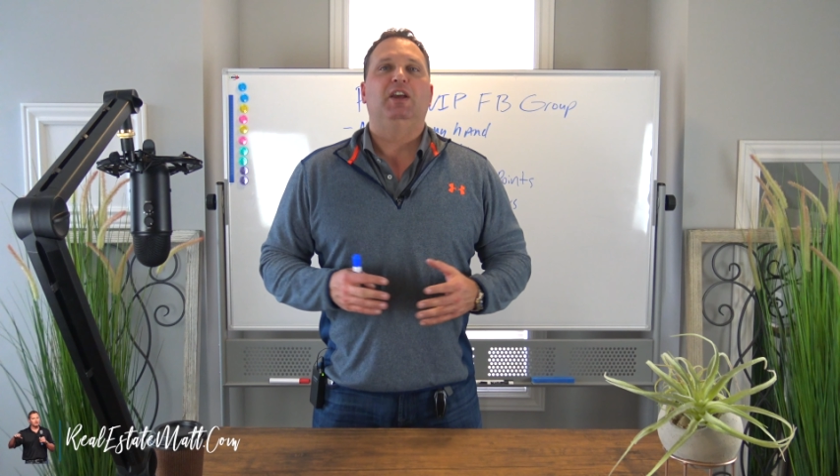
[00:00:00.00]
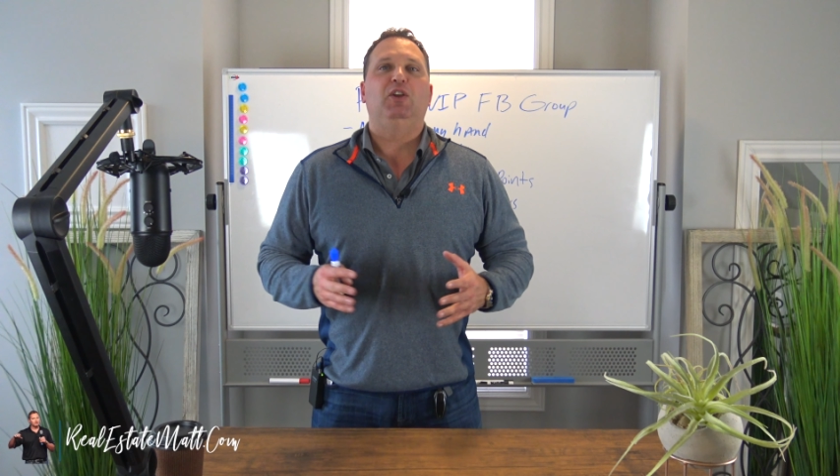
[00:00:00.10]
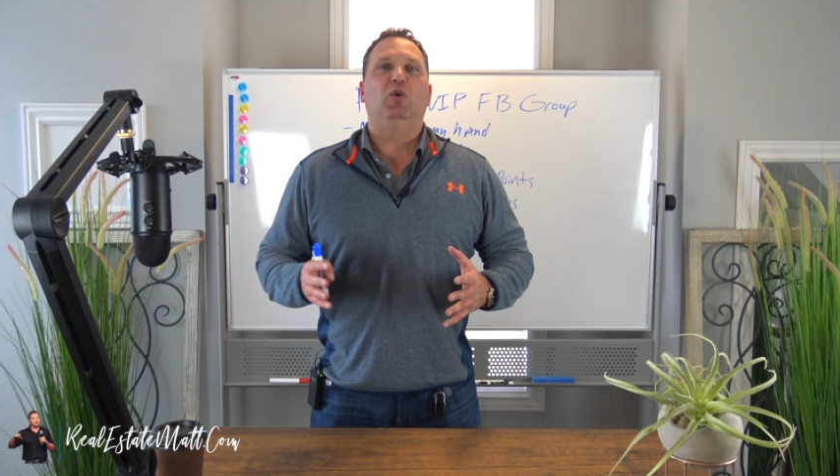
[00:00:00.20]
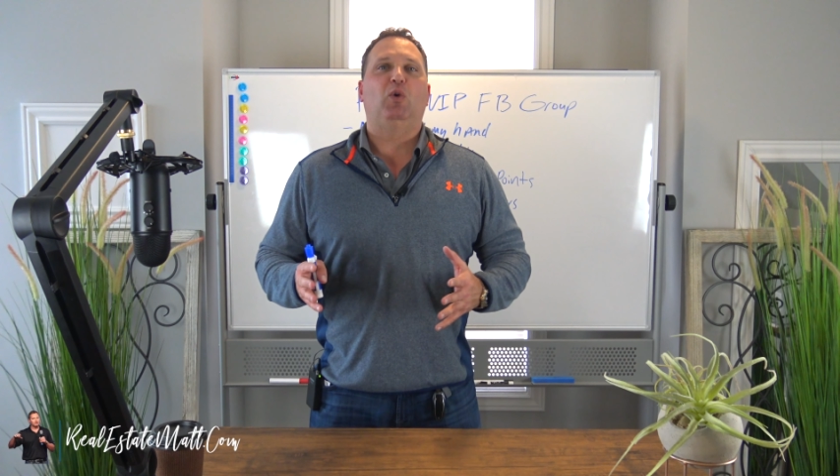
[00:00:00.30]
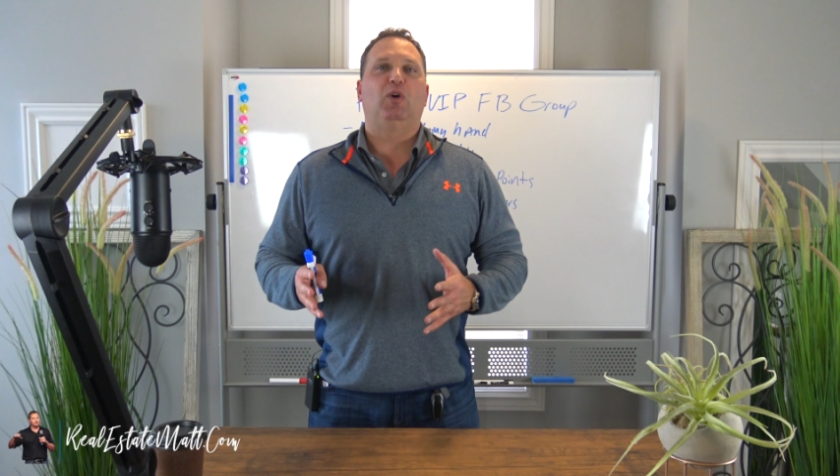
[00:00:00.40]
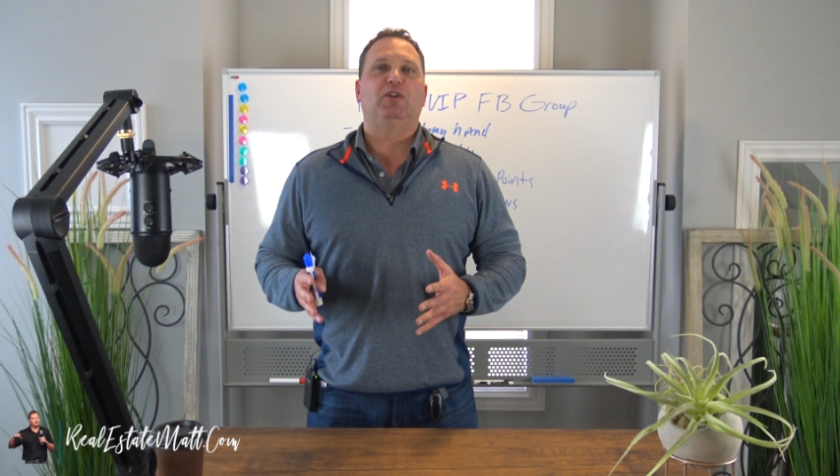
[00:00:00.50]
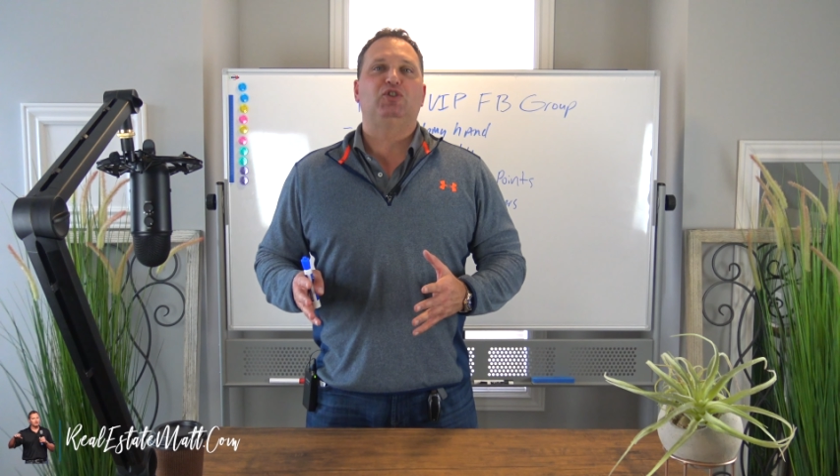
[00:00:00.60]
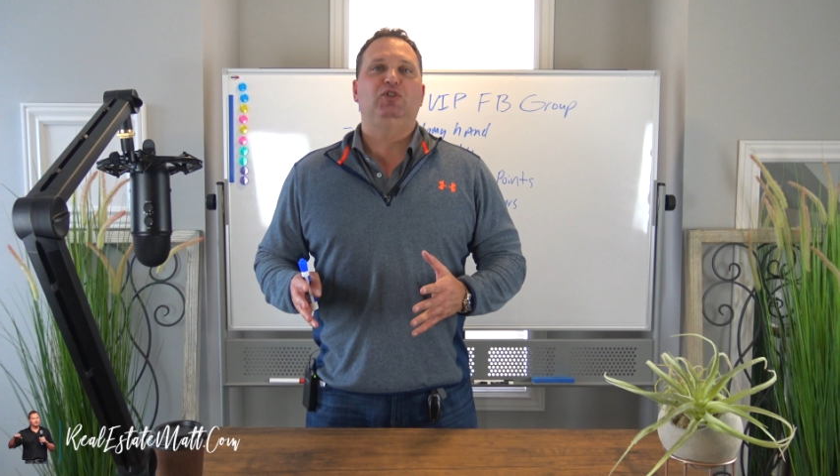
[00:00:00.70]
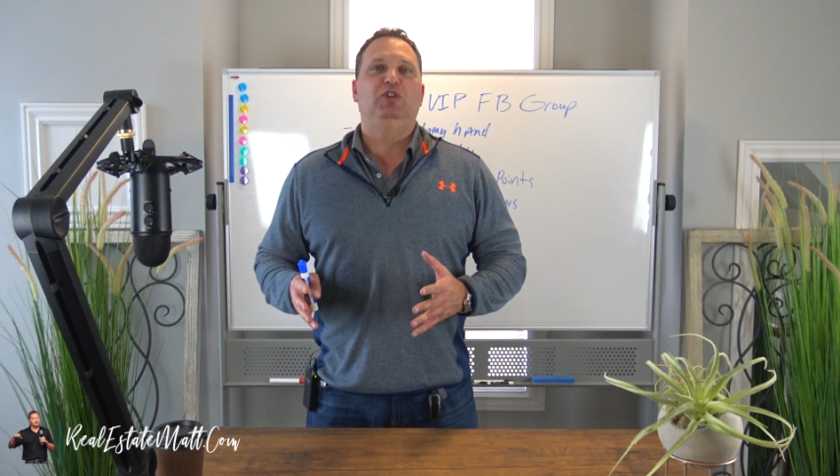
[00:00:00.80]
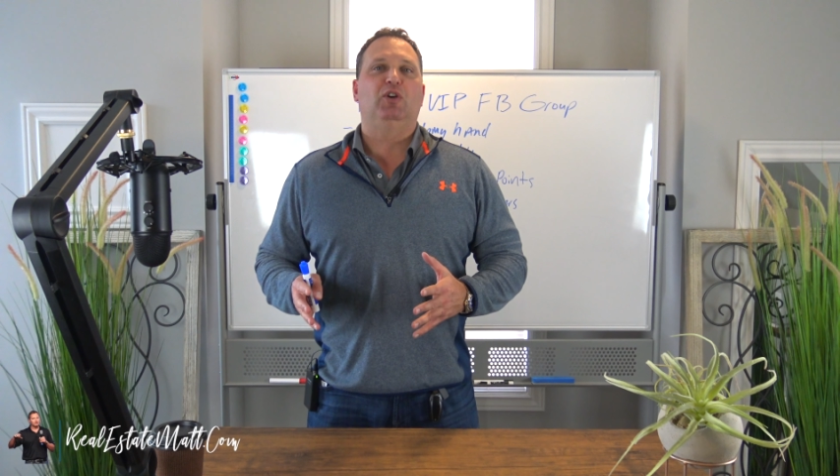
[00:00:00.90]

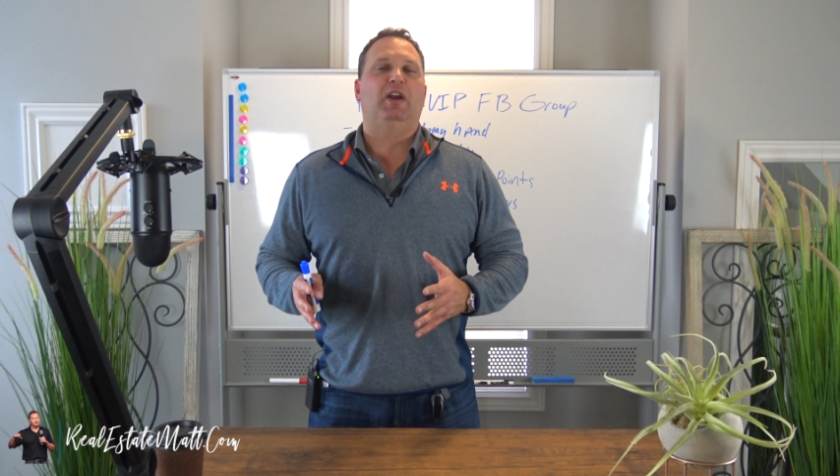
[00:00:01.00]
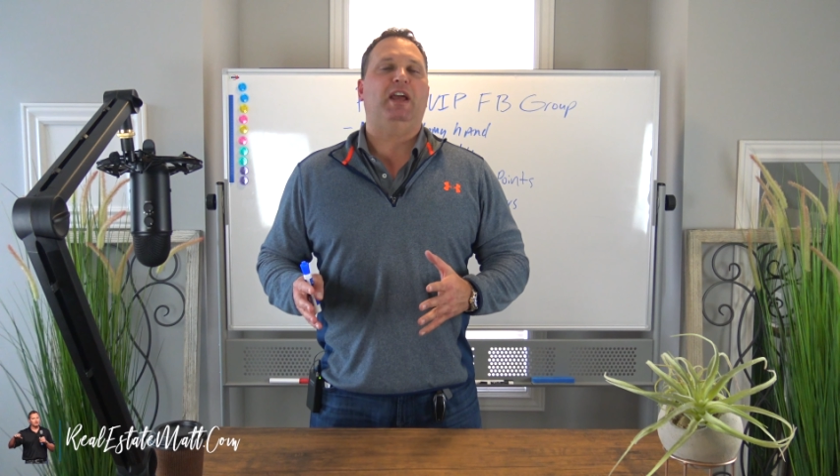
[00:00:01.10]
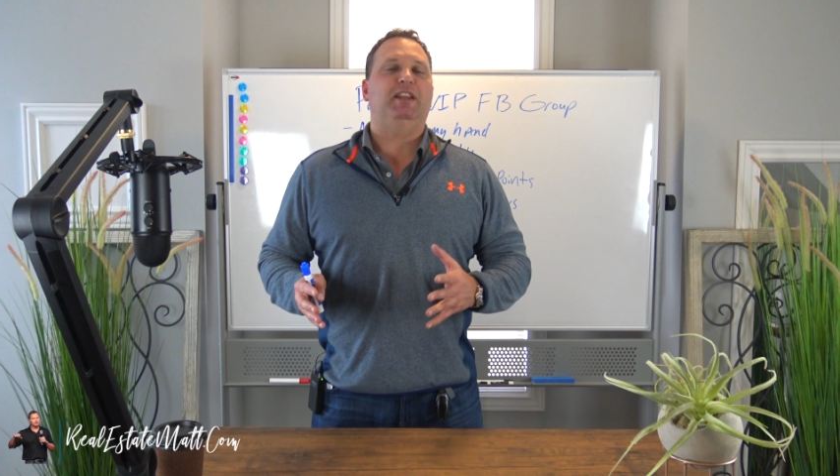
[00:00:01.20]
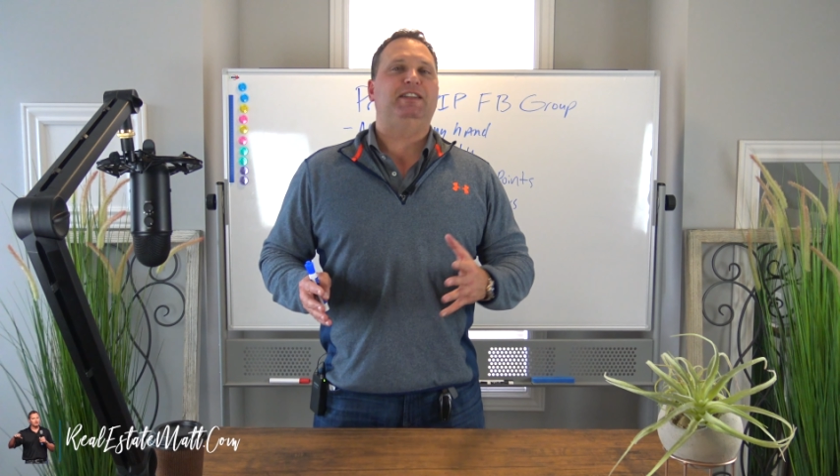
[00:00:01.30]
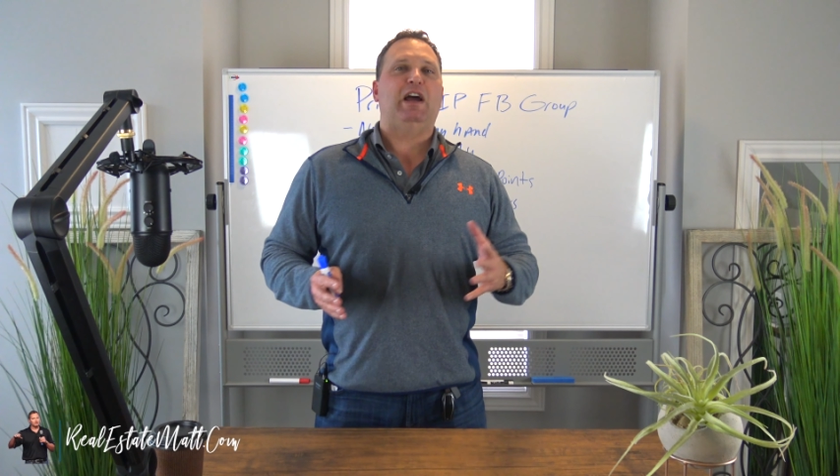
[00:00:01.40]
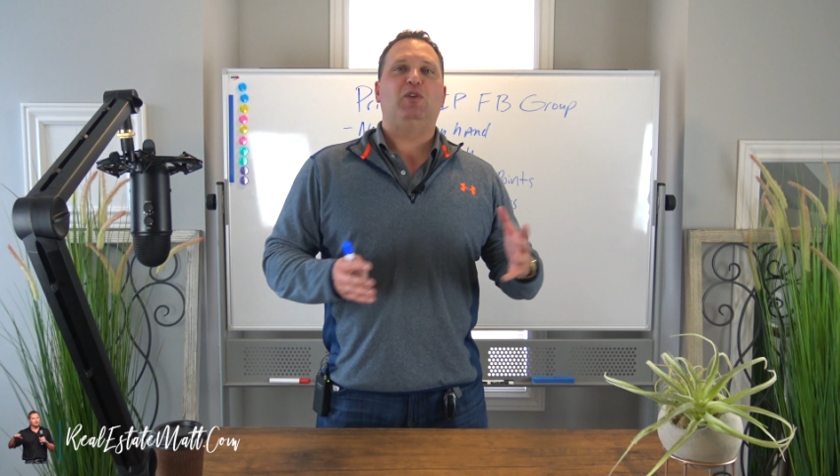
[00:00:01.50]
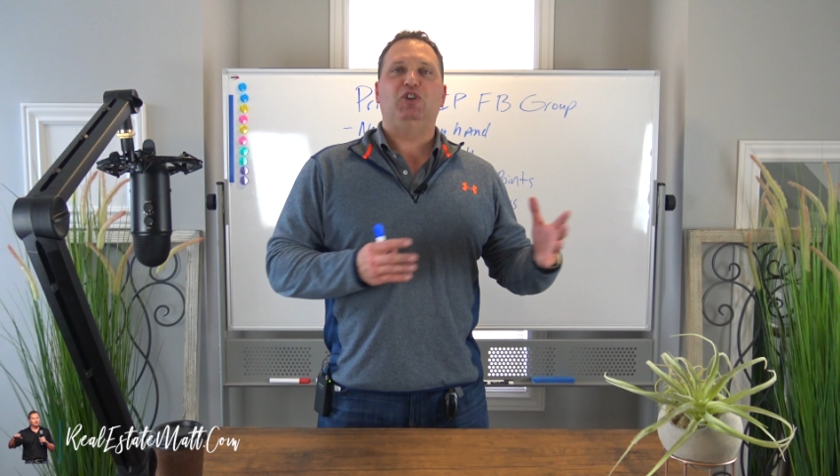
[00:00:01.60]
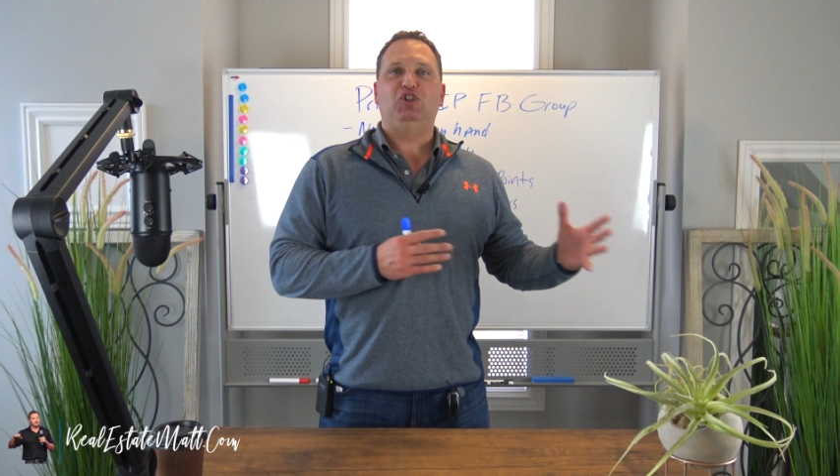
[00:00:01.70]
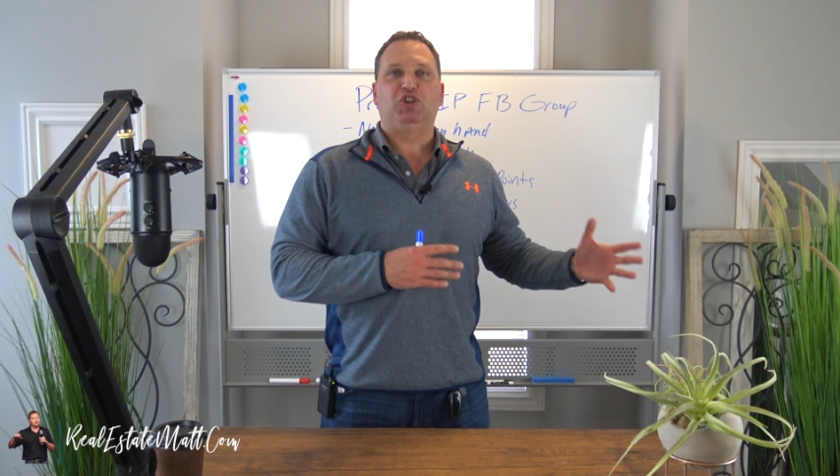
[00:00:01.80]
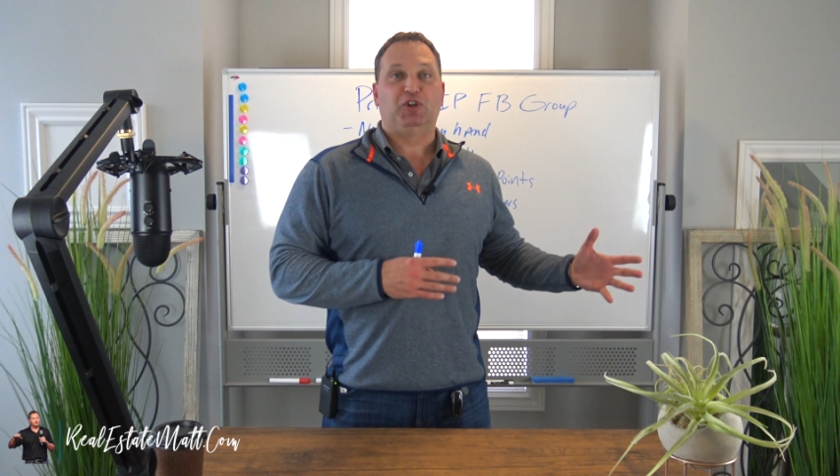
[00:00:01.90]
You're headed down
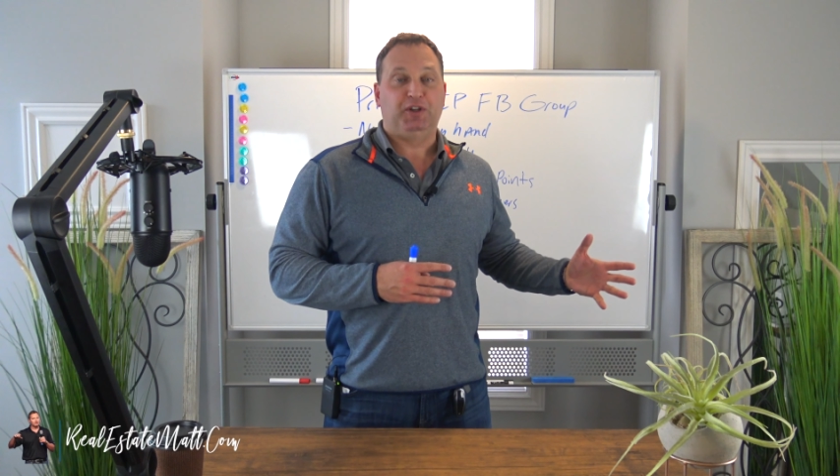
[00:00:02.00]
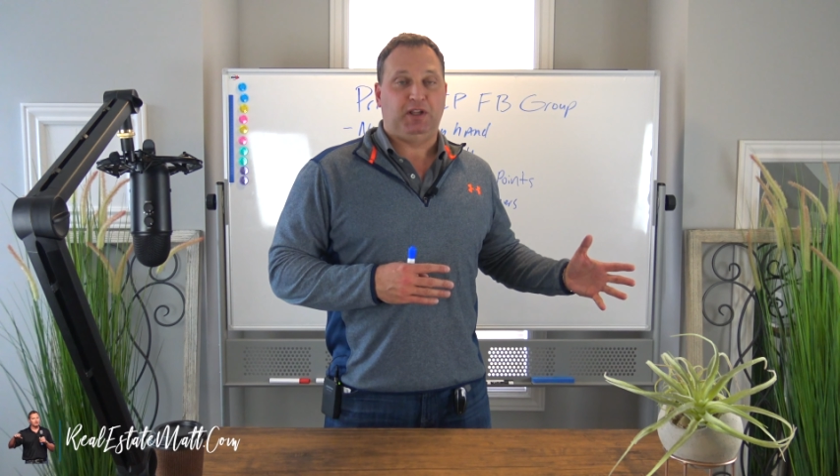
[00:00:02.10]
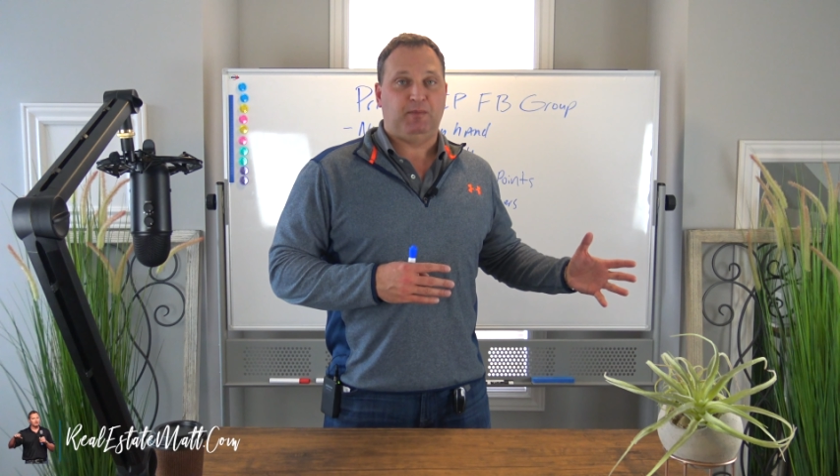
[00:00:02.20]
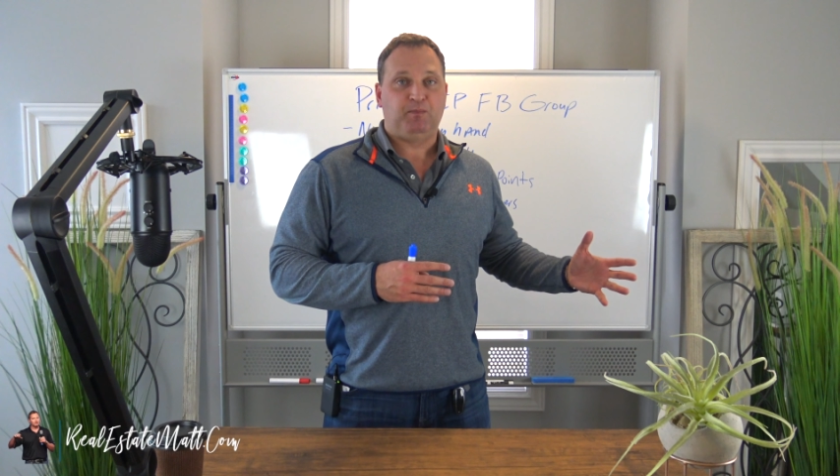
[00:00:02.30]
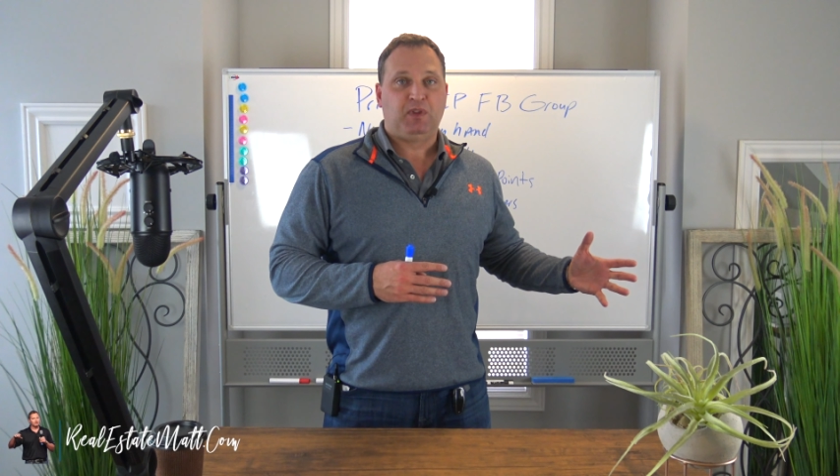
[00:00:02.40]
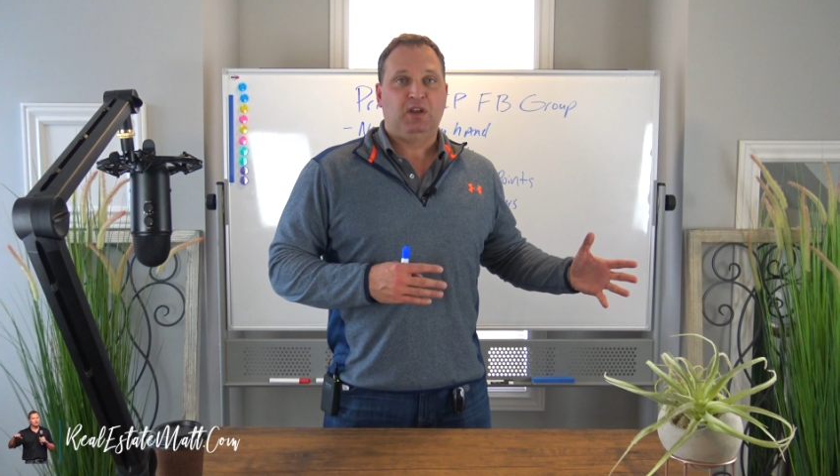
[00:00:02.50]
a journey